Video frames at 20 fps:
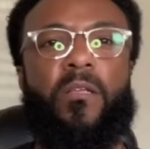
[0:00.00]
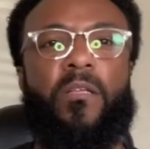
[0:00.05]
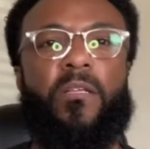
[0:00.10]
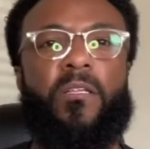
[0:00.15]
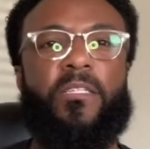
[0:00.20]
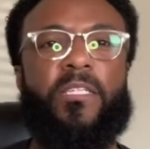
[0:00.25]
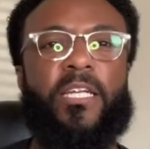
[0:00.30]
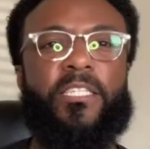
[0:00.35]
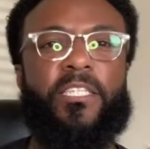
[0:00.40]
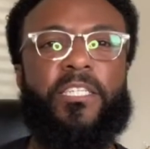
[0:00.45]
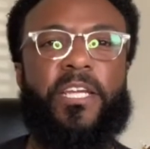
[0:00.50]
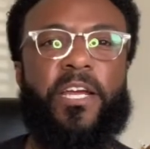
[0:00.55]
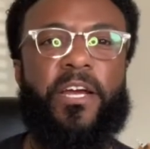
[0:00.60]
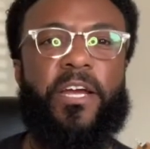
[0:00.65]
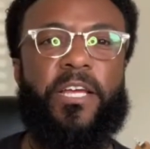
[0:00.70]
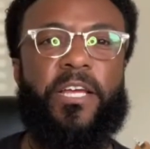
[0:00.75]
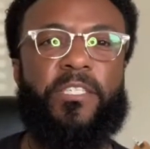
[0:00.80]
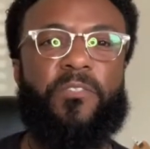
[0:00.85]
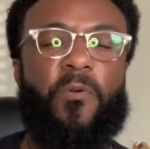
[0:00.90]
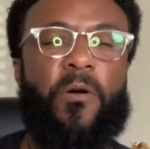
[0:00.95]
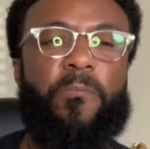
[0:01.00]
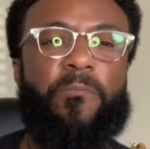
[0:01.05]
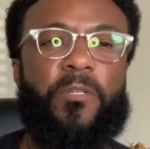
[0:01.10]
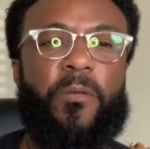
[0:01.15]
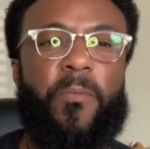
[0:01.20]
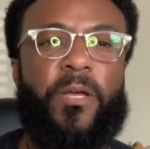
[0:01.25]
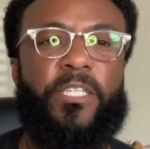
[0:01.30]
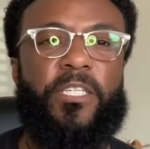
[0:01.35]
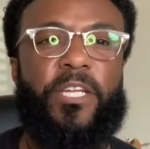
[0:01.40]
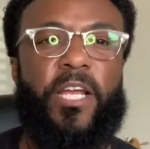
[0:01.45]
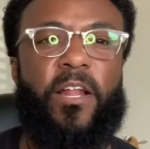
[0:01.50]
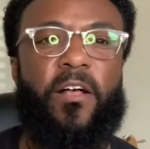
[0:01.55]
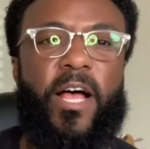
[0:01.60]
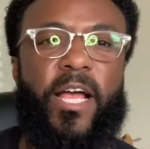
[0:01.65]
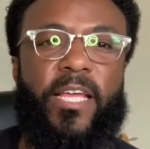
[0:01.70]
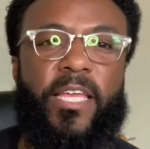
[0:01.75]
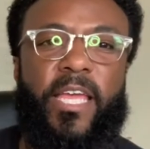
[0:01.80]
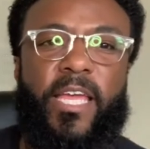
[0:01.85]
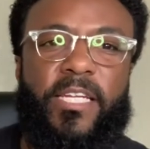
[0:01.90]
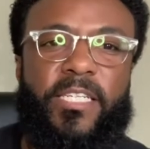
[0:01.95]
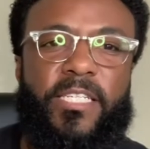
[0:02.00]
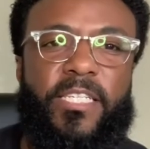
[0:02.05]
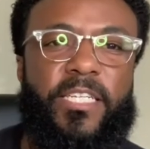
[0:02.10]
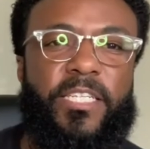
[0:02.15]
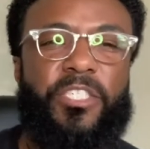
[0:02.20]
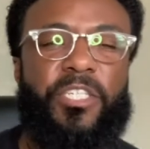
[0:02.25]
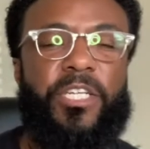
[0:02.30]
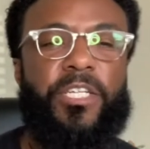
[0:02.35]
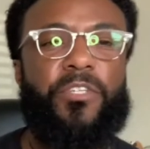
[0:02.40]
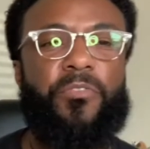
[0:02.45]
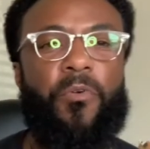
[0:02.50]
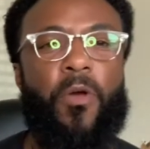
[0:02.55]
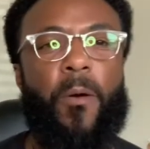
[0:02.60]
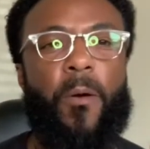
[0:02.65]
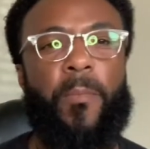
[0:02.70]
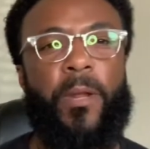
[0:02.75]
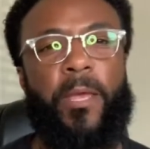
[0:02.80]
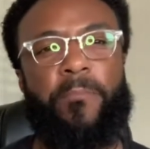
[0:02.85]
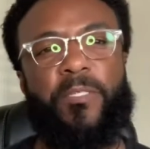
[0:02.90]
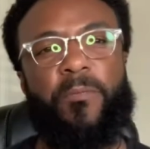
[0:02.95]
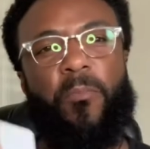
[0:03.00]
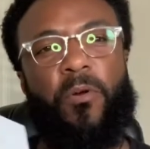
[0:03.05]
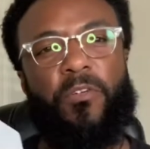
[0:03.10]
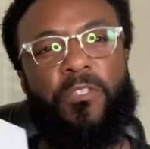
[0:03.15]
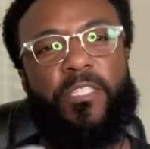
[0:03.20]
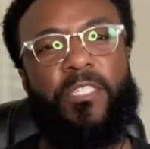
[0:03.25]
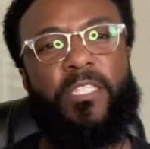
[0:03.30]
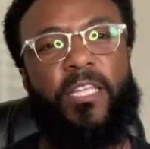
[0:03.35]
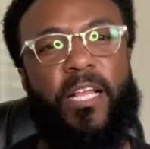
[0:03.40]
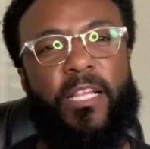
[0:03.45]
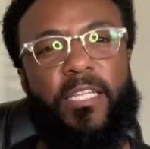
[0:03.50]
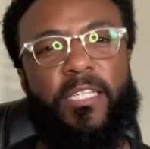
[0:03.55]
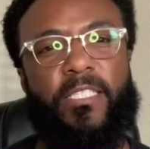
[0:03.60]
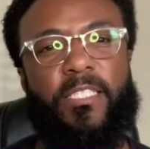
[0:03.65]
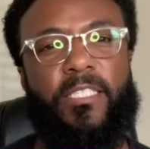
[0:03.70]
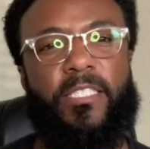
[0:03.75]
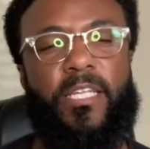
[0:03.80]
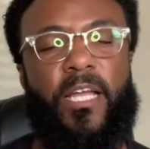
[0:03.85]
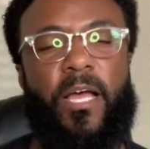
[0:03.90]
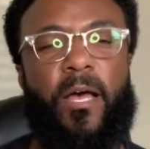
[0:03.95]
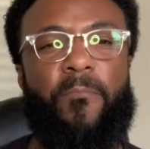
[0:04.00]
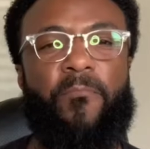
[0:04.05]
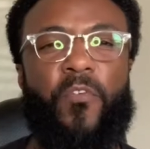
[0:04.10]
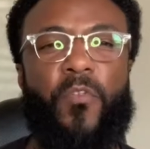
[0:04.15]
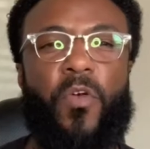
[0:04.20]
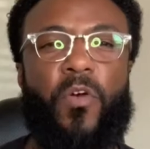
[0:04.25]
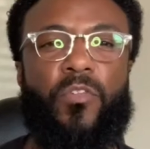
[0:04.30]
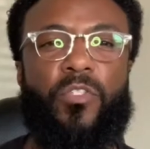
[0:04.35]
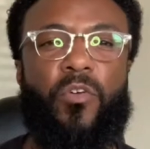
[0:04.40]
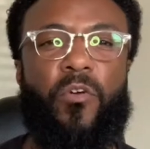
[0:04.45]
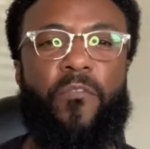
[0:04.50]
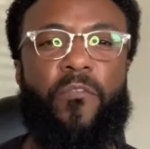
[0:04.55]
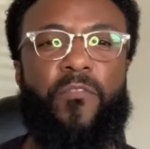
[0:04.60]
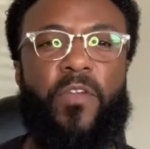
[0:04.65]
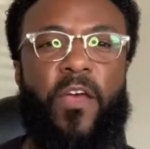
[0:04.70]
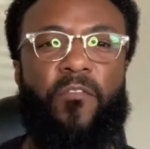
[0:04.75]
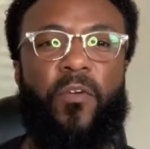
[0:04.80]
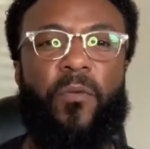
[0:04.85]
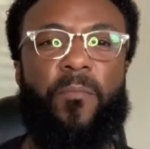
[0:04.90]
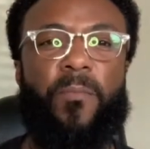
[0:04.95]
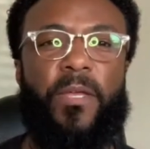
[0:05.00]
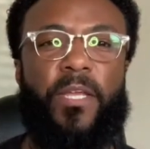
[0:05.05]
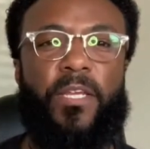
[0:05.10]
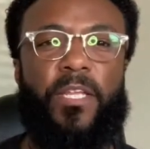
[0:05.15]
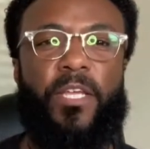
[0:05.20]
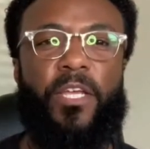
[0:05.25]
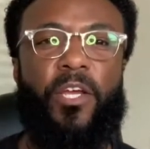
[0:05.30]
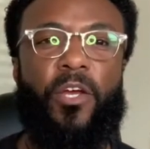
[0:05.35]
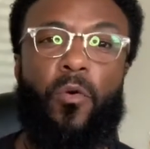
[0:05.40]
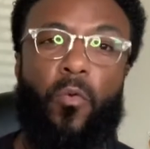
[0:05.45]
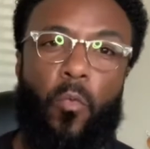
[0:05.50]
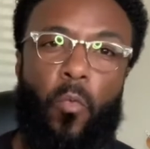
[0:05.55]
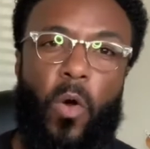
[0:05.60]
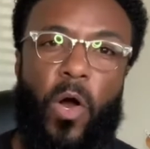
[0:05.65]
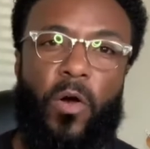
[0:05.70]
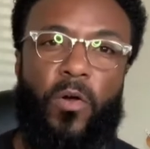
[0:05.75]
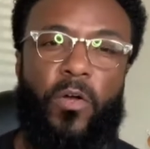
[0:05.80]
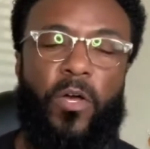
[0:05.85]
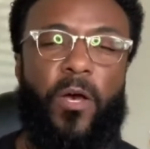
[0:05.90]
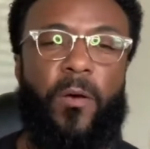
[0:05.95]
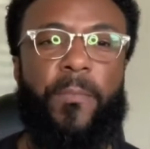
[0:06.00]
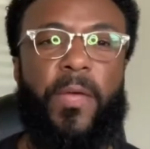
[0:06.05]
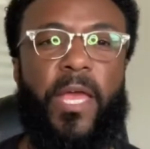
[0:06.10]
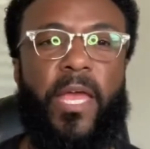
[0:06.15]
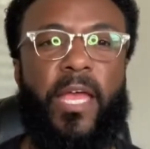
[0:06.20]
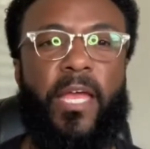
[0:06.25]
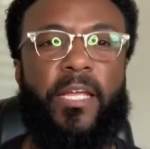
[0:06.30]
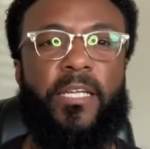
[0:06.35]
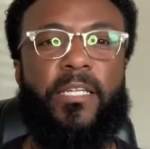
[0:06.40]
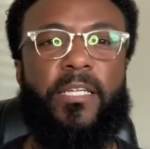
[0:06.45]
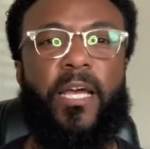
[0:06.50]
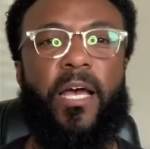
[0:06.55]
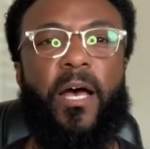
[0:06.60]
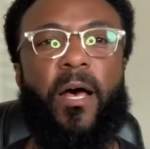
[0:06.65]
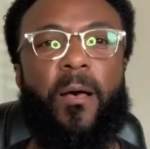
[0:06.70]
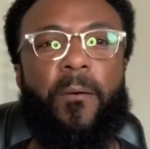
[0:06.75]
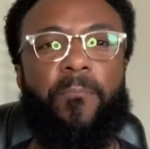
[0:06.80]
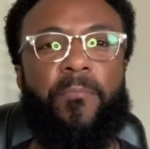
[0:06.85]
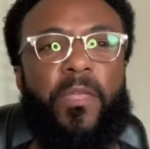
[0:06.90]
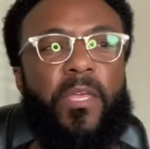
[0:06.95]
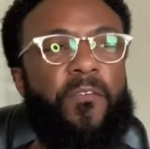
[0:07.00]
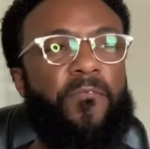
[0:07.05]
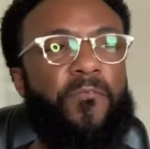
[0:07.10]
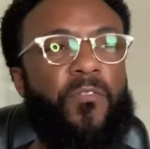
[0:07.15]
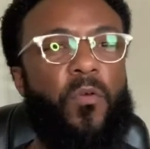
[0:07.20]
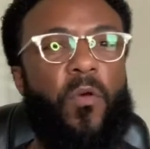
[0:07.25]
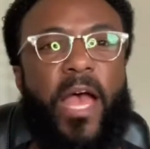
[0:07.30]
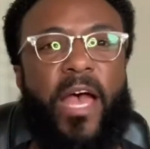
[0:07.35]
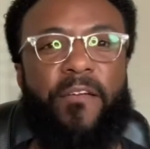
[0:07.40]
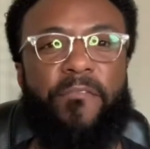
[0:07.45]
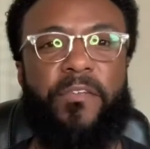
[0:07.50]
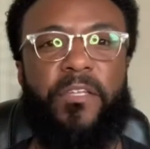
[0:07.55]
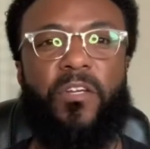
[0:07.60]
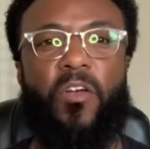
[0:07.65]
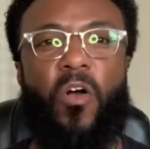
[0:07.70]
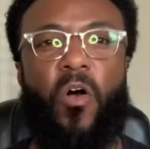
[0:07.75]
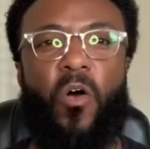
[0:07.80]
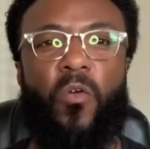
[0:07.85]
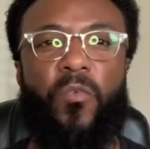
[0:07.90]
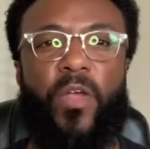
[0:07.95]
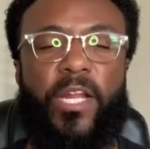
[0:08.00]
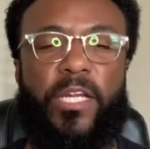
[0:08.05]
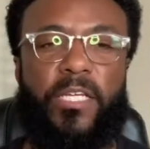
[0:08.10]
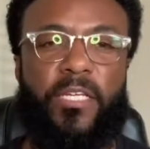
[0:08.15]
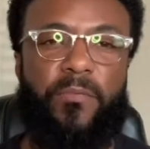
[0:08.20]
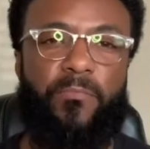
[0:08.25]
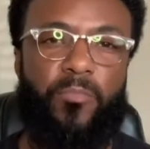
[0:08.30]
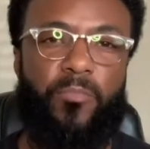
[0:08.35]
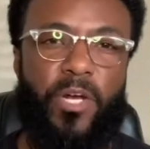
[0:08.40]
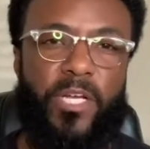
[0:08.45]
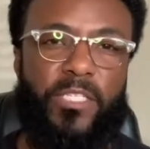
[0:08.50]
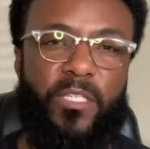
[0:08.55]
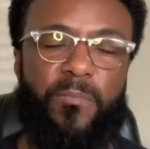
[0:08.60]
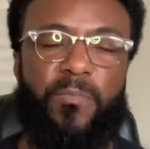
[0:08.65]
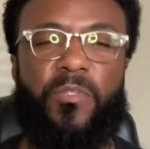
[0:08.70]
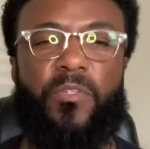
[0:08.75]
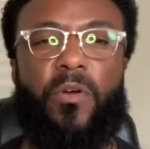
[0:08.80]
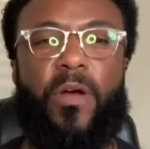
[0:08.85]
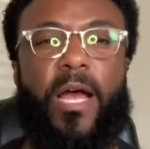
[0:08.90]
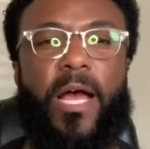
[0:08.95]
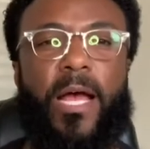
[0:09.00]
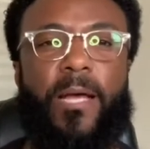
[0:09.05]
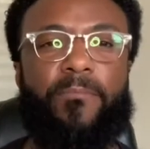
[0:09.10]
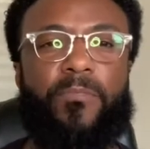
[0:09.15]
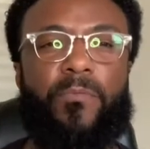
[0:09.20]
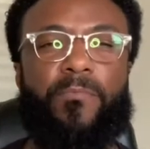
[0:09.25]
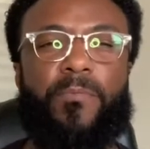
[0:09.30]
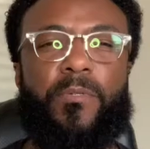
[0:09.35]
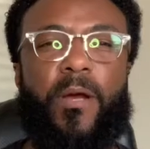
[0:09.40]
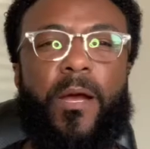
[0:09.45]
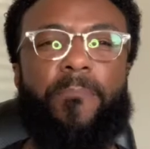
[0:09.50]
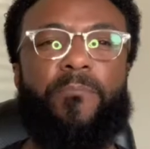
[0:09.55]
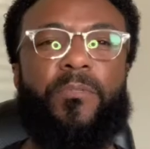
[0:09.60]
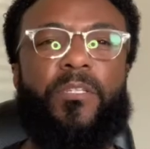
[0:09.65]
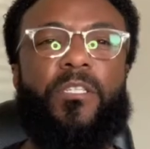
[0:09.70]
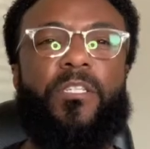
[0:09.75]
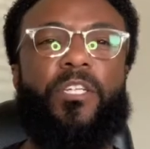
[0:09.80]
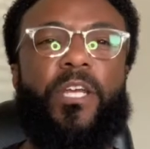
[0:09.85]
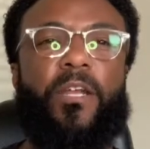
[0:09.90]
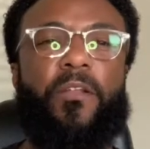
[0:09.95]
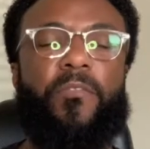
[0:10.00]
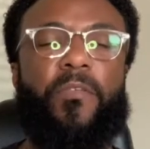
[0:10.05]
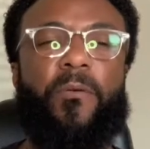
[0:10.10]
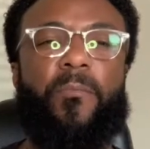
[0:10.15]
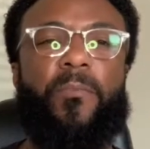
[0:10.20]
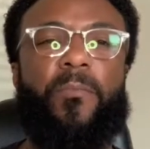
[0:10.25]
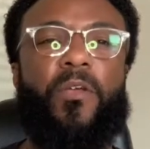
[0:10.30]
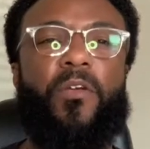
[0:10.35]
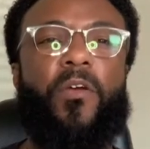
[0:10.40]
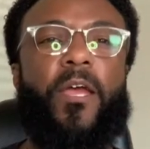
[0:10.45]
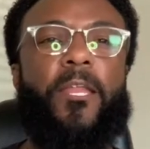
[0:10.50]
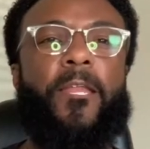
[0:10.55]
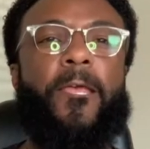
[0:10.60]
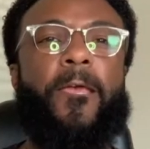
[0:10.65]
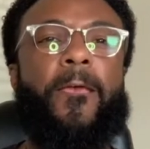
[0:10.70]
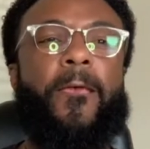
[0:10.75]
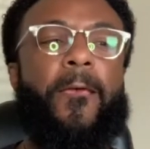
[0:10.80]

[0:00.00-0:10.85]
Sagittarius, welcome to my channel, IKTG Tarot. My name is Marcellus. For those who have never been here, welcome. And if you haven't already, press subscribe. Subscribe to the channel, that would be great.